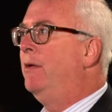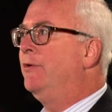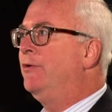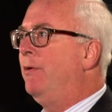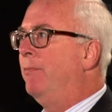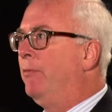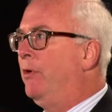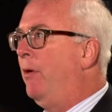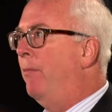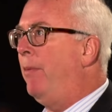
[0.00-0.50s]

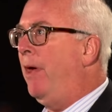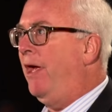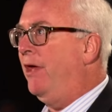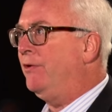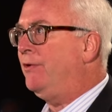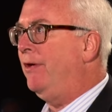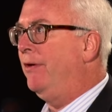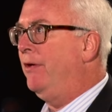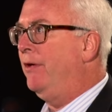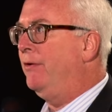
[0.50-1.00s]
some
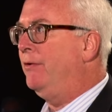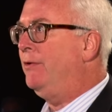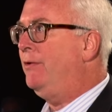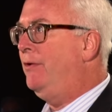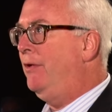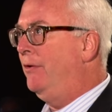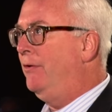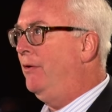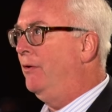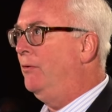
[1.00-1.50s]

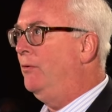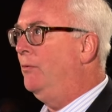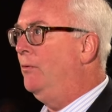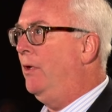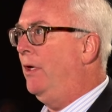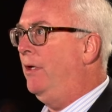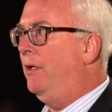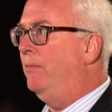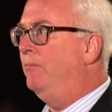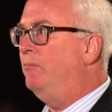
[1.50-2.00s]
capacitance to
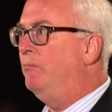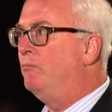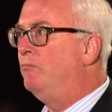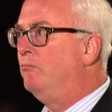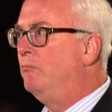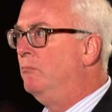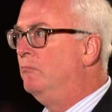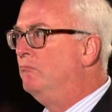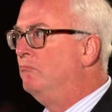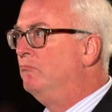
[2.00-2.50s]
do um,
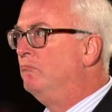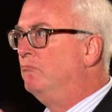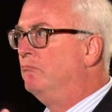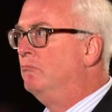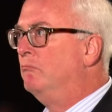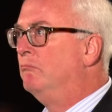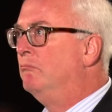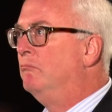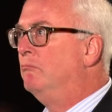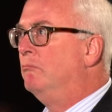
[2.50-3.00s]

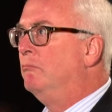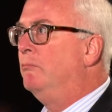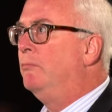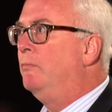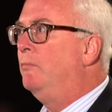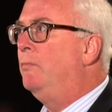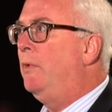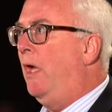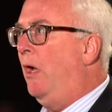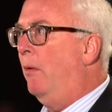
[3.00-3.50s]

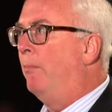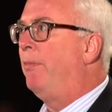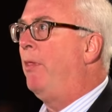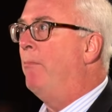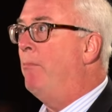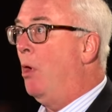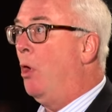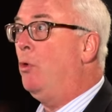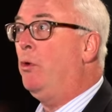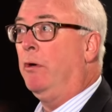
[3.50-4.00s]
help
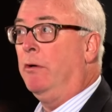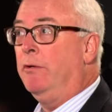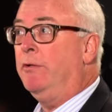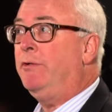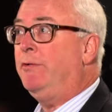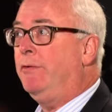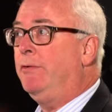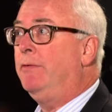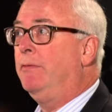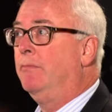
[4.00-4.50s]
the
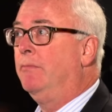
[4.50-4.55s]
motors.